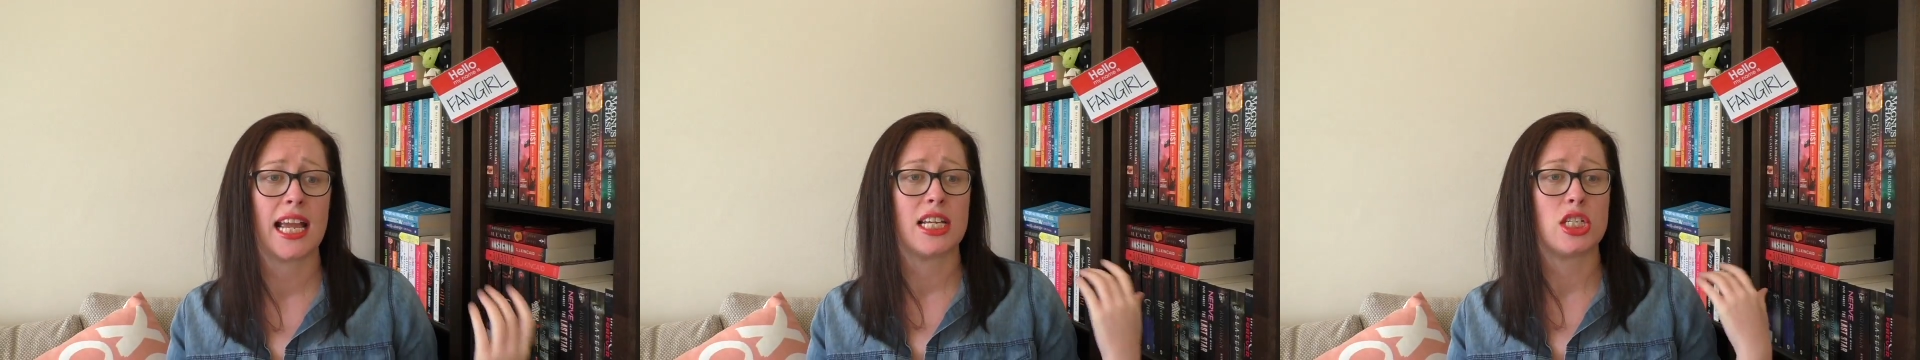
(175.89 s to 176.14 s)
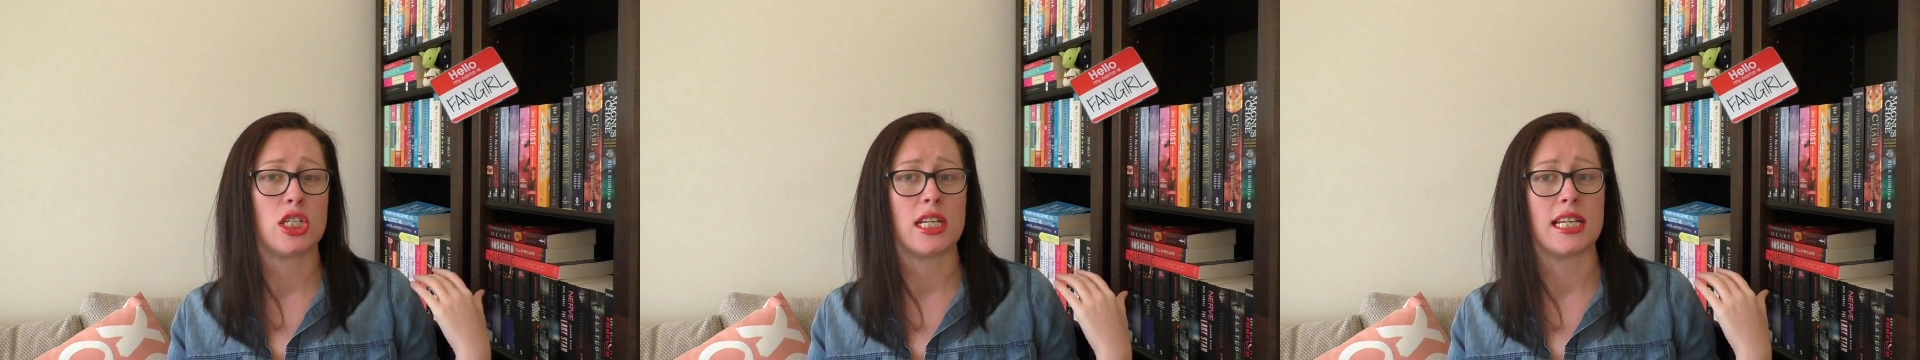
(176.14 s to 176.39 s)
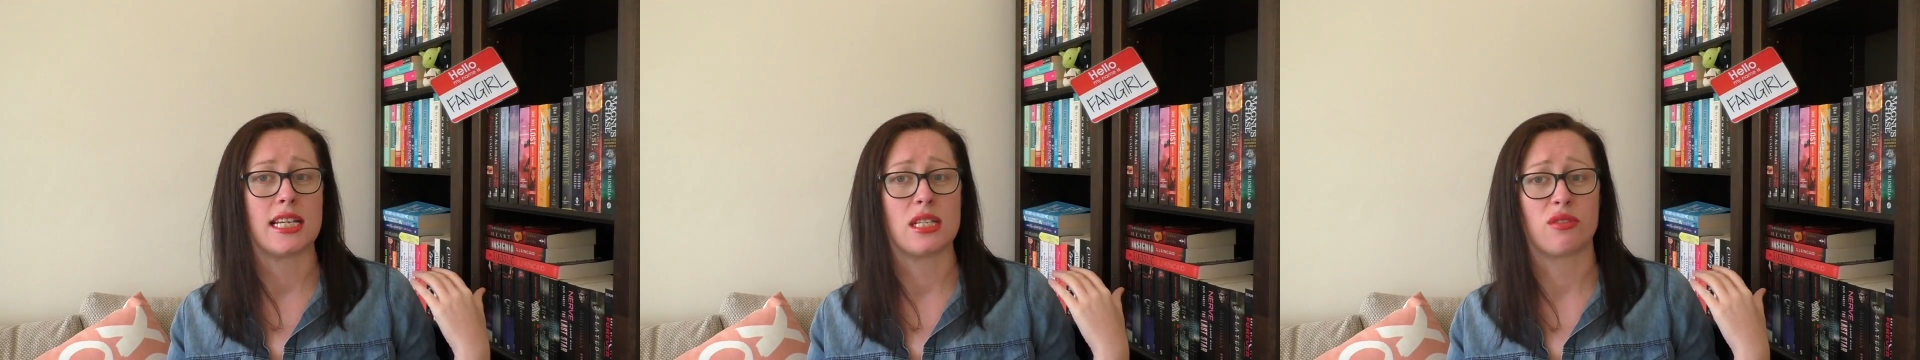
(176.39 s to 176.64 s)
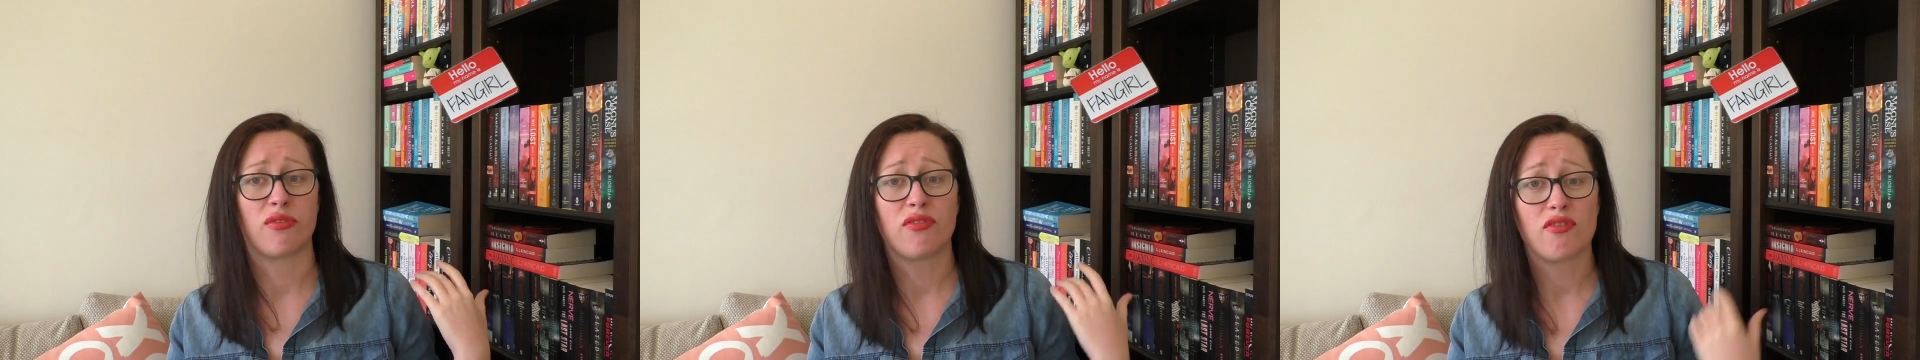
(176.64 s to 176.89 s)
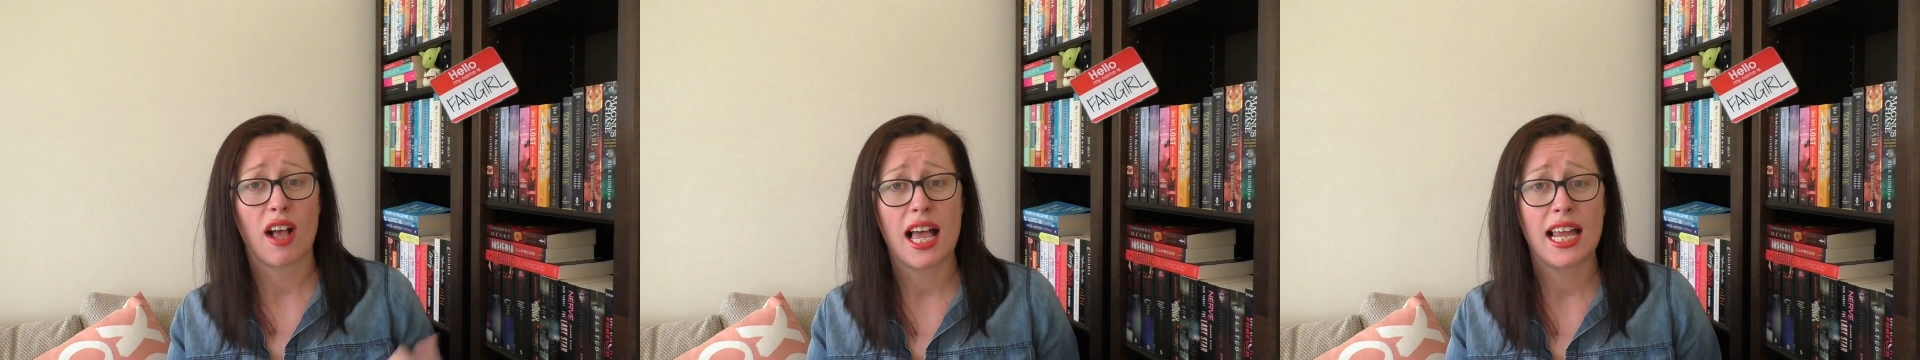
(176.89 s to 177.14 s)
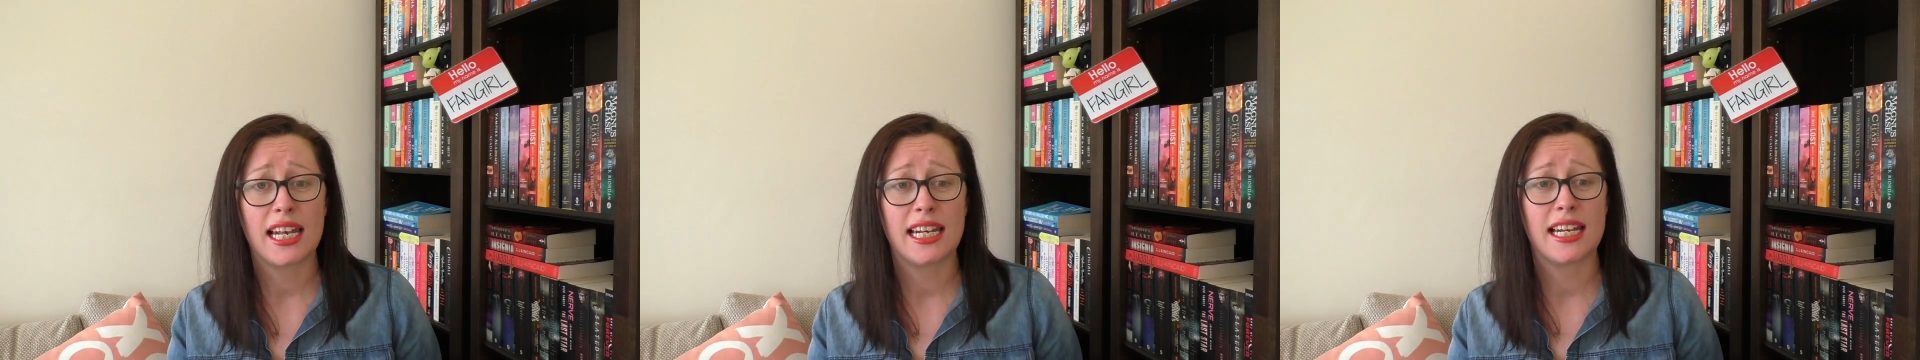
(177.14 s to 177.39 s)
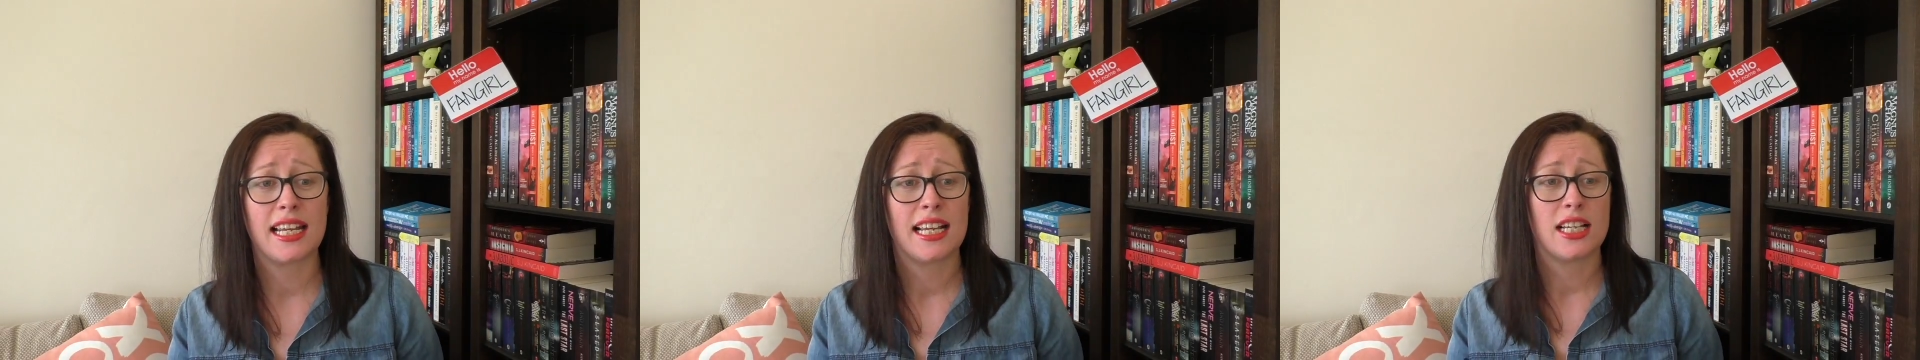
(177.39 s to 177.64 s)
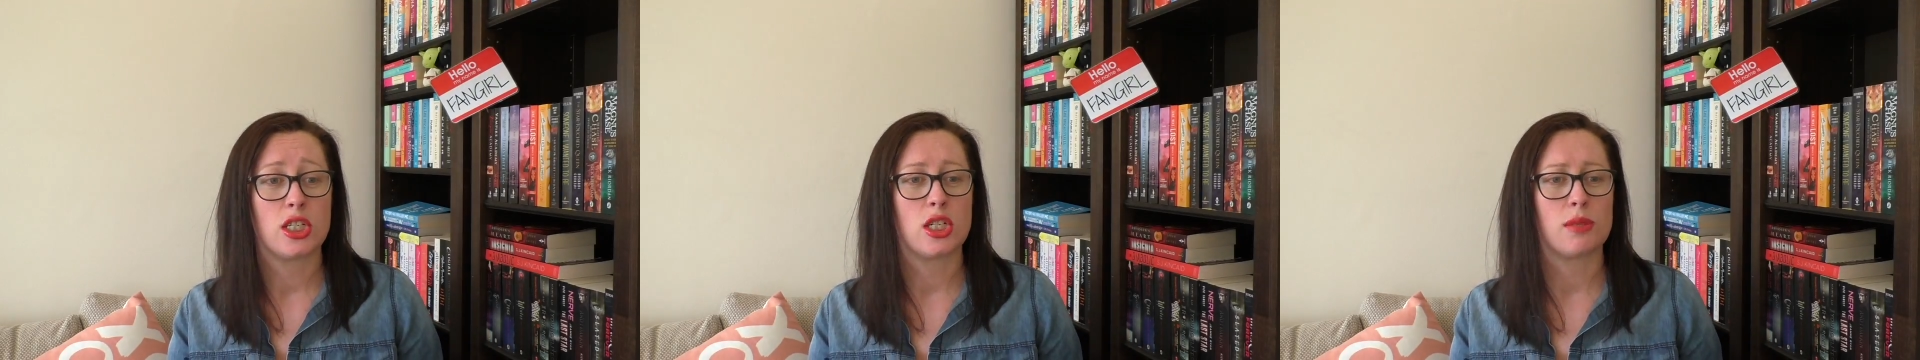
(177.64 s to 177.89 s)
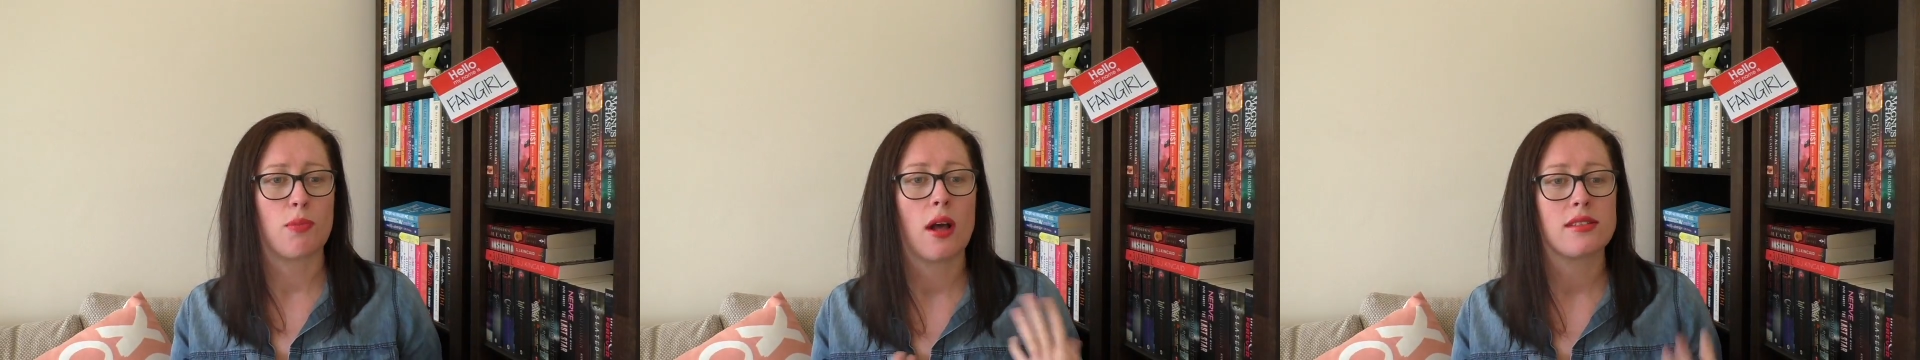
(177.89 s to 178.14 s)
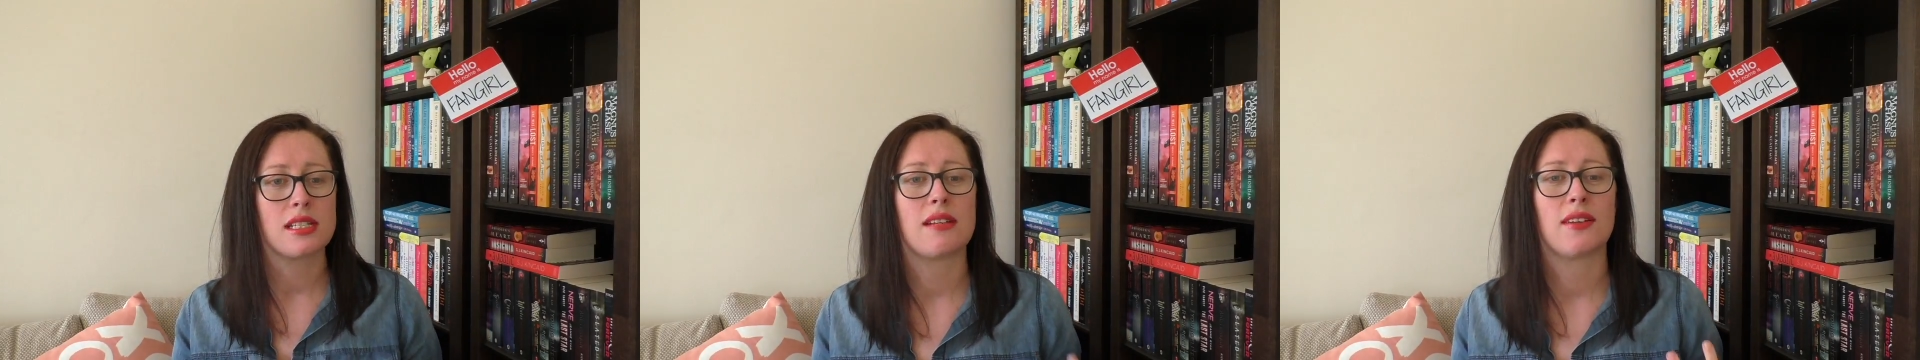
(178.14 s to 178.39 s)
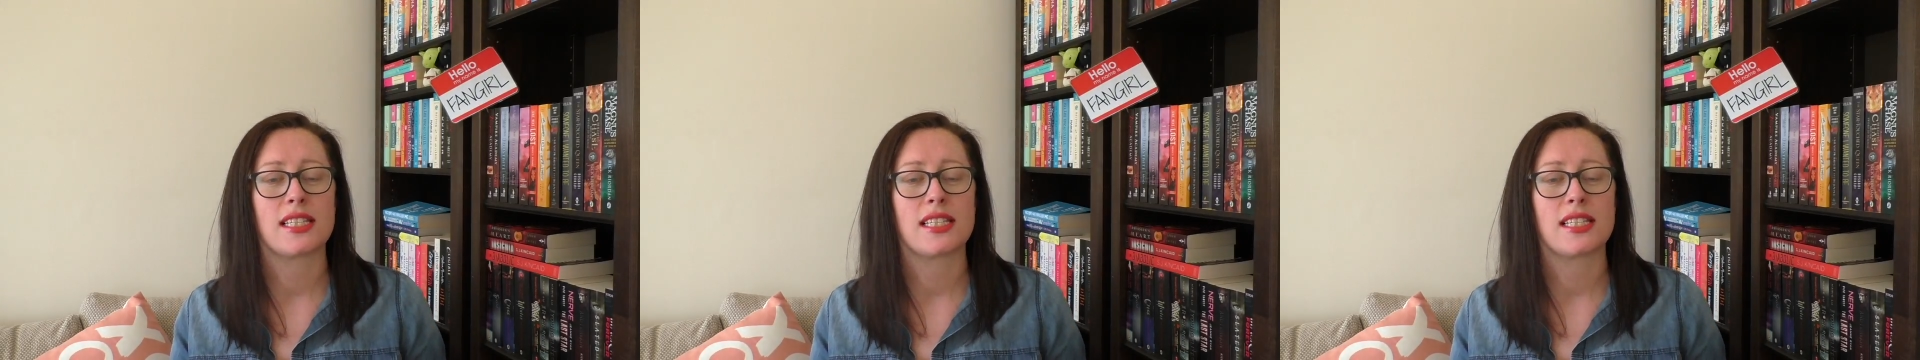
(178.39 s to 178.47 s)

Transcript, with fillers: She is fun. She's positive.